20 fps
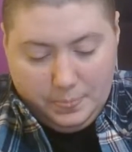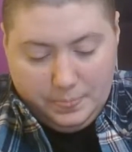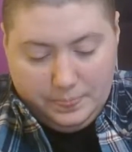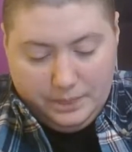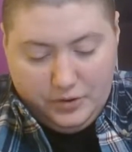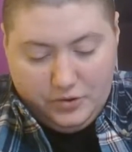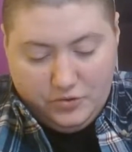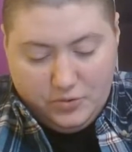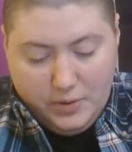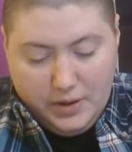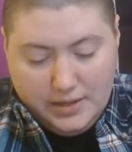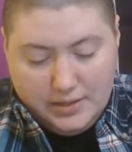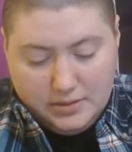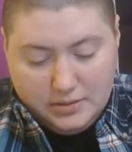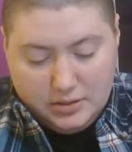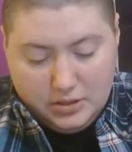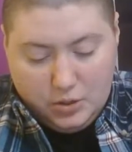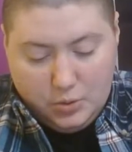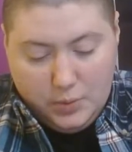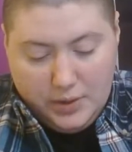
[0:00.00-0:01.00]

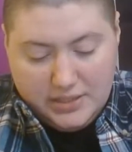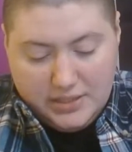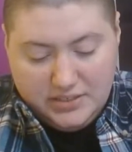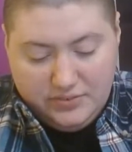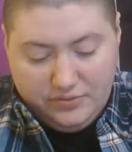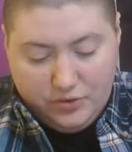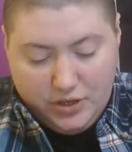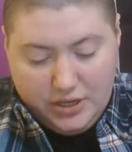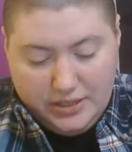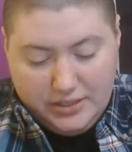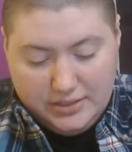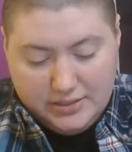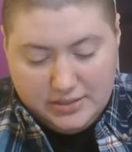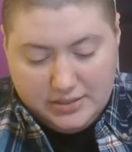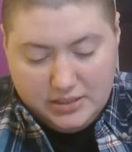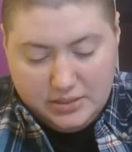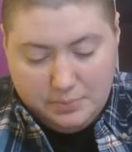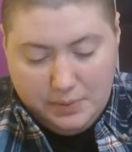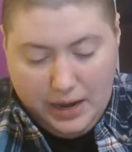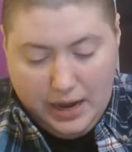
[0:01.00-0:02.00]
The quest for
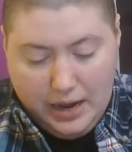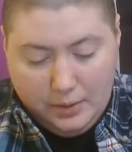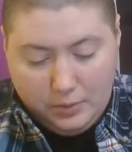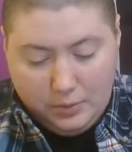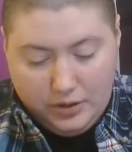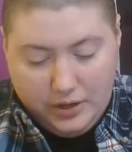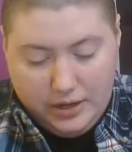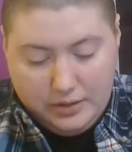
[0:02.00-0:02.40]
innocent power